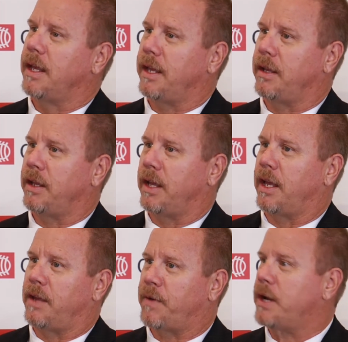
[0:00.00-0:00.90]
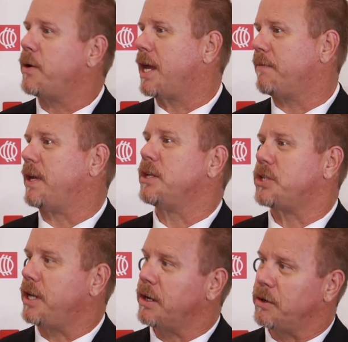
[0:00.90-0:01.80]
if I don't have an
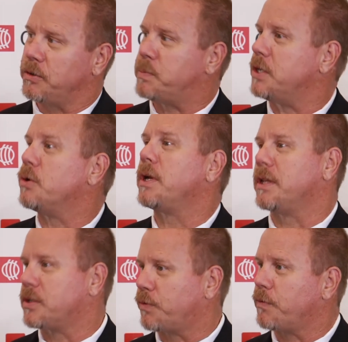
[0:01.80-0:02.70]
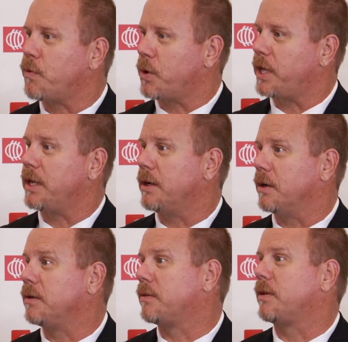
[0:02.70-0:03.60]
engineer who's been doing this for 40
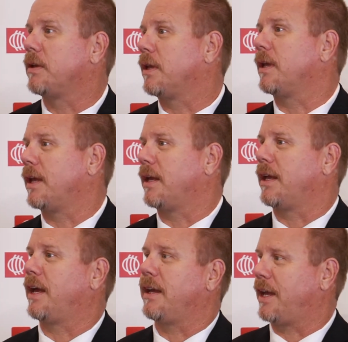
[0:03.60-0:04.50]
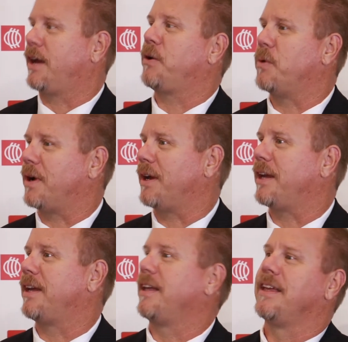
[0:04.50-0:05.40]
years, how do
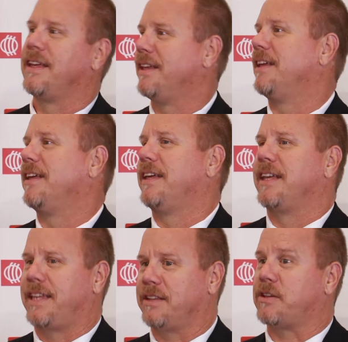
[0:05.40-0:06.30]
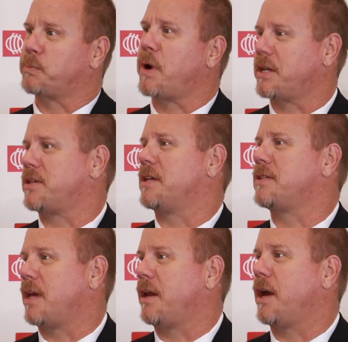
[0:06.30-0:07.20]
I get this process
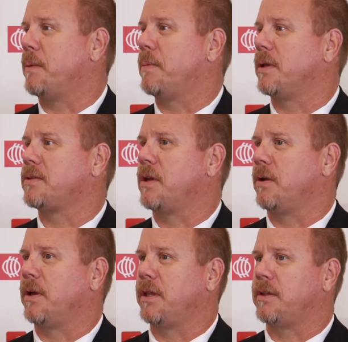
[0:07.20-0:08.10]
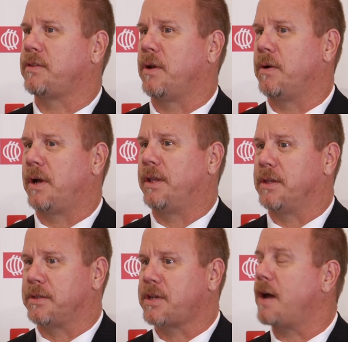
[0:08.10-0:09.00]
set up? So on
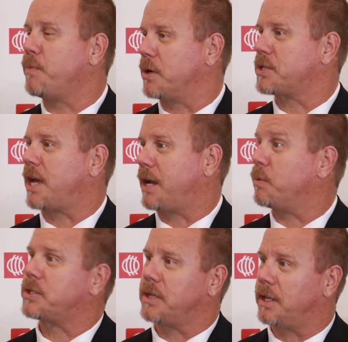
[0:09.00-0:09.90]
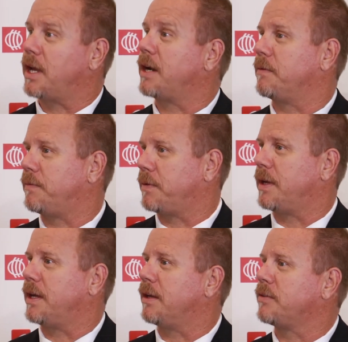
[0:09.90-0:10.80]
the software side, which a lot
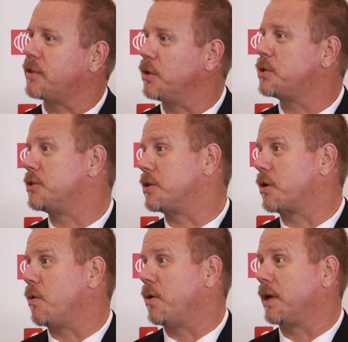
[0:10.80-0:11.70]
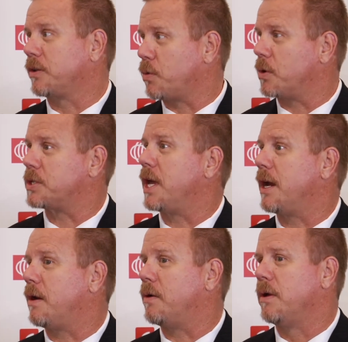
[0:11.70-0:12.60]
of solutions are going towards
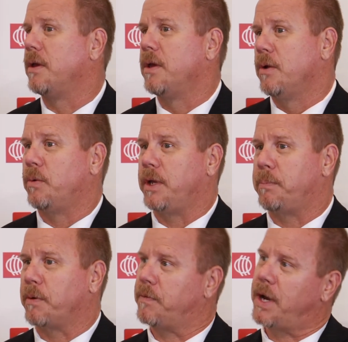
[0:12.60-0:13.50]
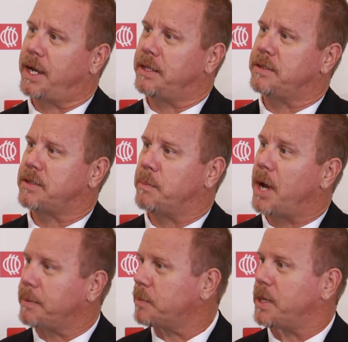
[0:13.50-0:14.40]
now, we provide some
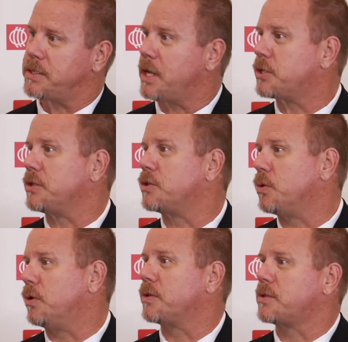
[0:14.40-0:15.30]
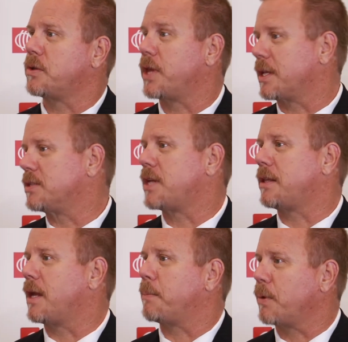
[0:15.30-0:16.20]
optimization tools so they can set
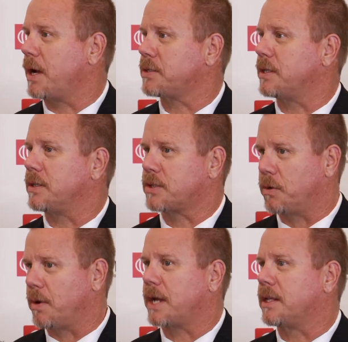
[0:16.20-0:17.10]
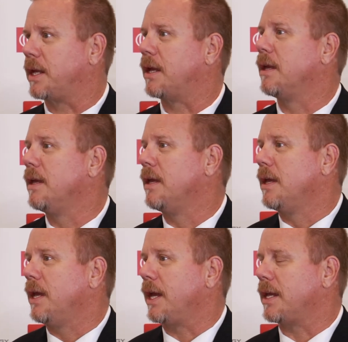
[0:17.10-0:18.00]
that process correctly
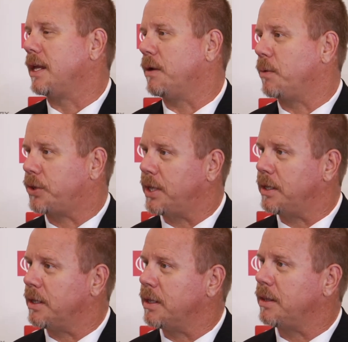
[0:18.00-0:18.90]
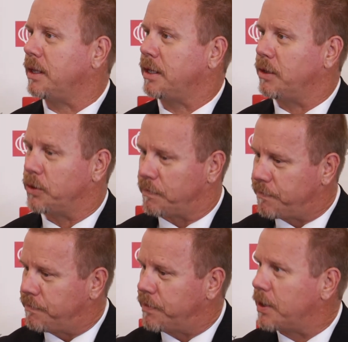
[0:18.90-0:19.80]
and get it within the
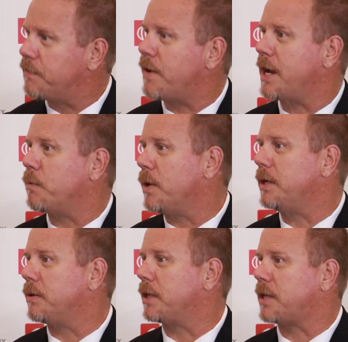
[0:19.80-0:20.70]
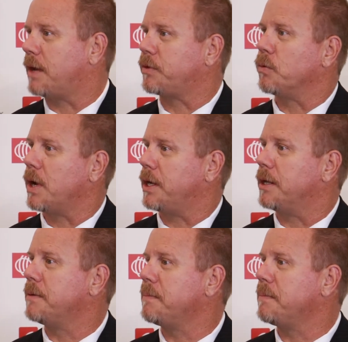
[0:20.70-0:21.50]
very fine window that they have to run in.